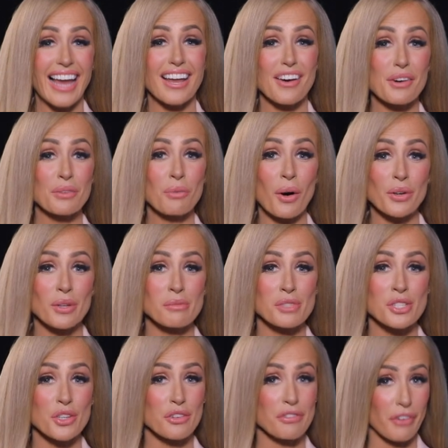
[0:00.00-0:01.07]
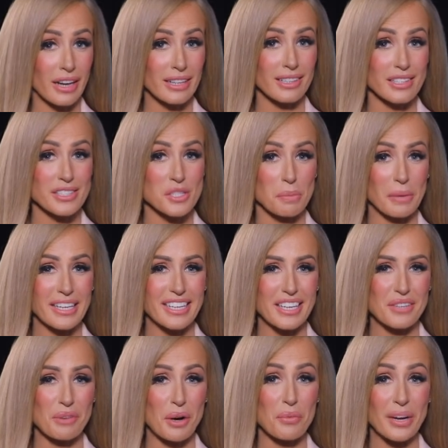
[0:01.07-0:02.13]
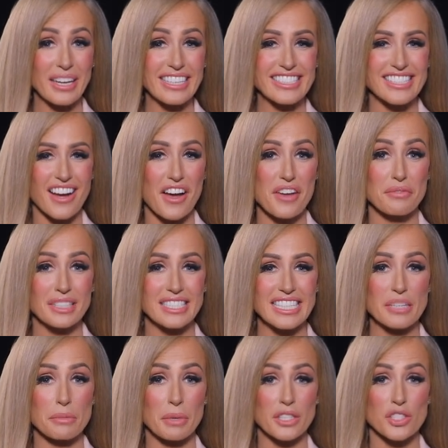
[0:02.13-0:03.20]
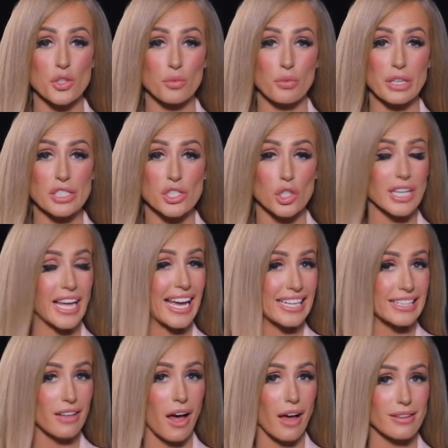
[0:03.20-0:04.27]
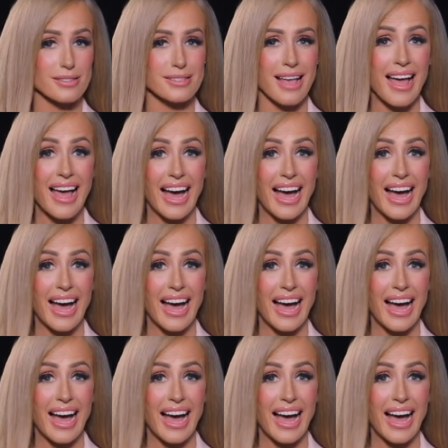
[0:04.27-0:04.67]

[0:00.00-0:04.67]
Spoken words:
Hello and welcome to Frankly Speaking, where we dive deep into regional headlines